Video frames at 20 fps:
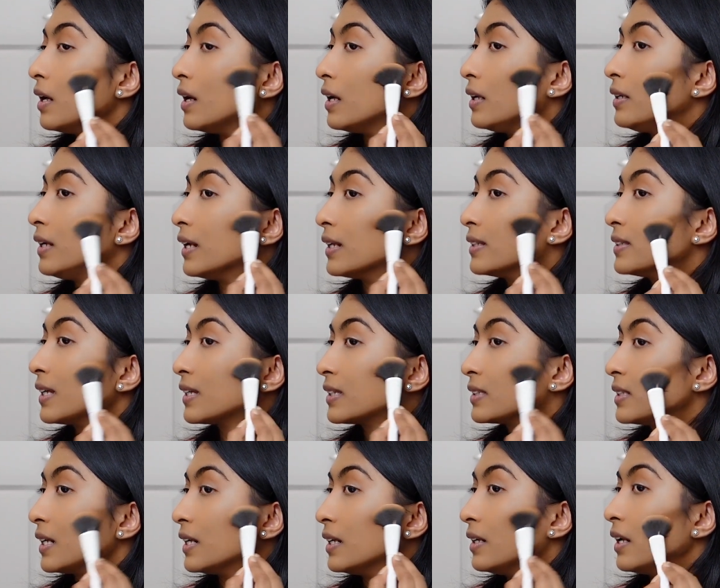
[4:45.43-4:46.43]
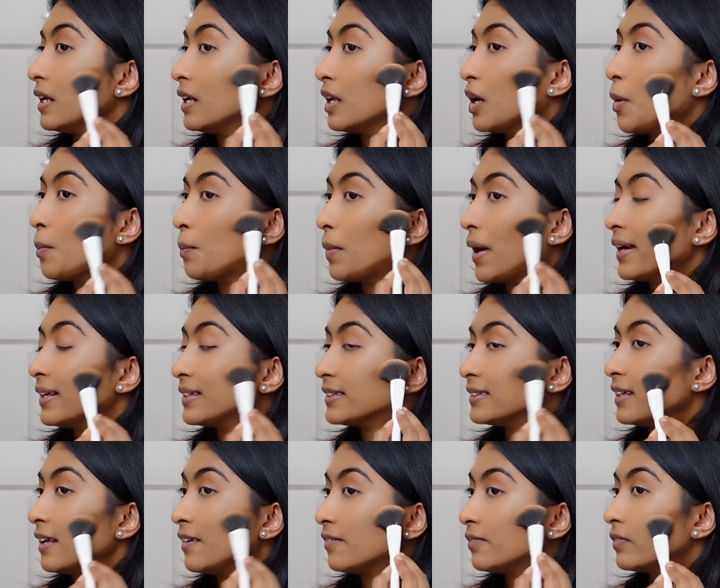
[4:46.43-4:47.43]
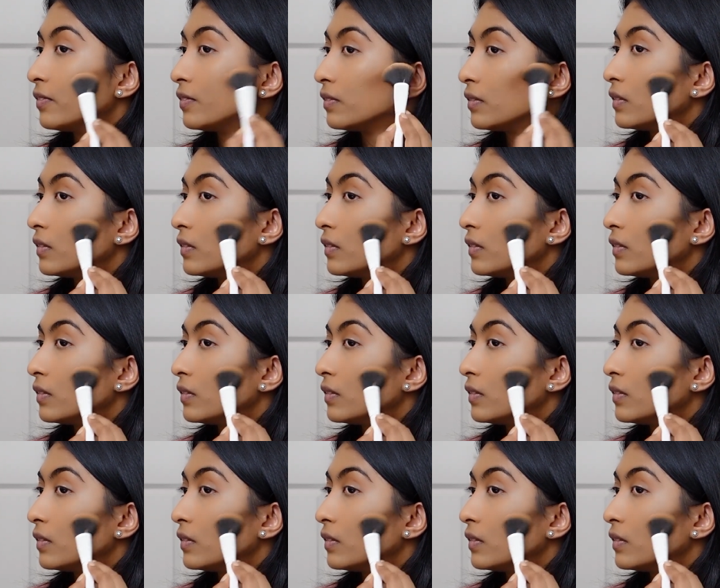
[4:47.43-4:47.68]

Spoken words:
it gets extended by itself.